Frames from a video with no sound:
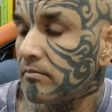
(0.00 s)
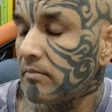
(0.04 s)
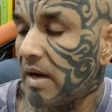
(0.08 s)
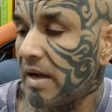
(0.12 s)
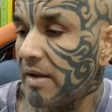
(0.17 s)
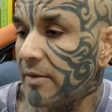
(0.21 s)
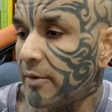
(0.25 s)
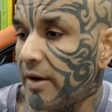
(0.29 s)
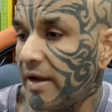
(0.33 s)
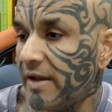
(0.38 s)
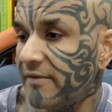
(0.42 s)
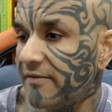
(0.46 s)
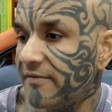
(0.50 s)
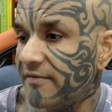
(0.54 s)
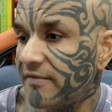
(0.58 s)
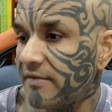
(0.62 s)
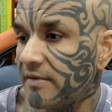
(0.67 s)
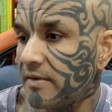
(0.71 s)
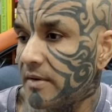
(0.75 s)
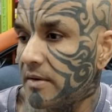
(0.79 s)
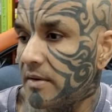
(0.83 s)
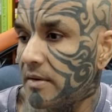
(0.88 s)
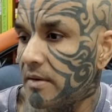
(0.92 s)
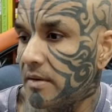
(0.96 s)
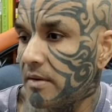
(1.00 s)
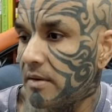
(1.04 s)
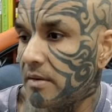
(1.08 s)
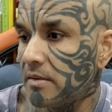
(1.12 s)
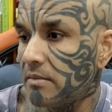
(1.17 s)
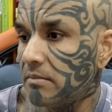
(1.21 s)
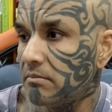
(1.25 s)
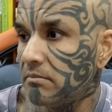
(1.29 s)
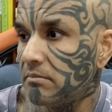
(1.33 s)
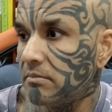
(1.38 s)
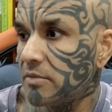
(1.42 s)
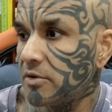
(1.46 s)
my wife uh,
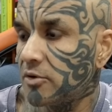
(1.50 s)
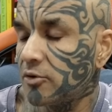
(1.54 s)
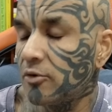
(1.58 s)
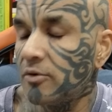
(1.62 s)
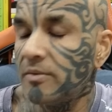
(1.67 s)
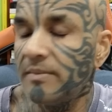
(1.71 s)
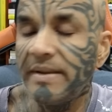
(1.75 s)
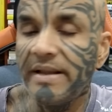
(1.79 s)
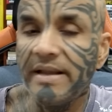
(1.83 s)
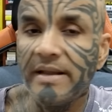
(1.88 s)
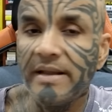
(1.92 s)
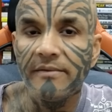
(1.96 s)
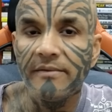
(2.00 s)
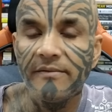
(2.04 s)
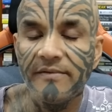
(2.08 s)
told me